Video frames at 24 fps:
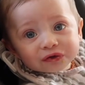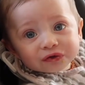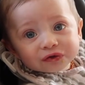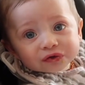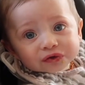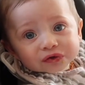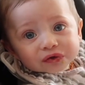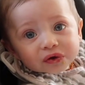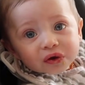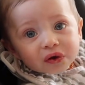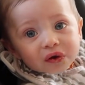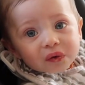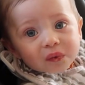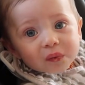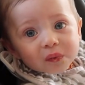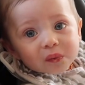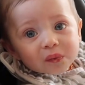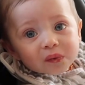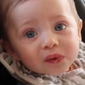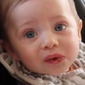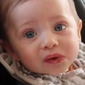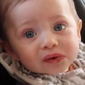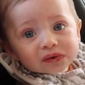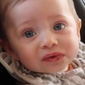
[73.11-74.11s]
Turkey dinner?
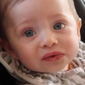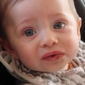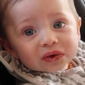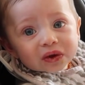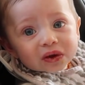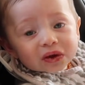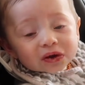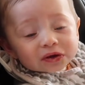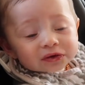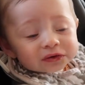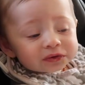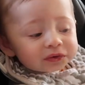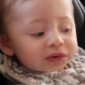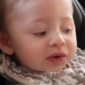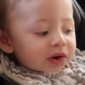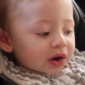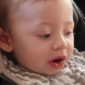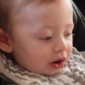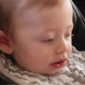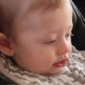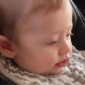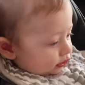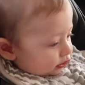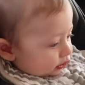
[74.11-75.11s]
He's
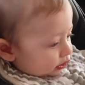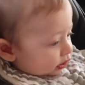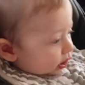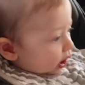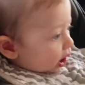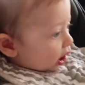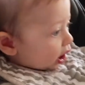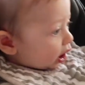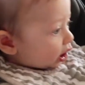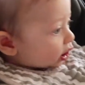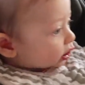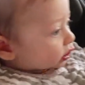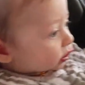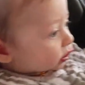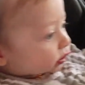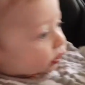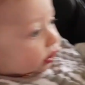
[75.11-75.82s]
rolling around his mouth before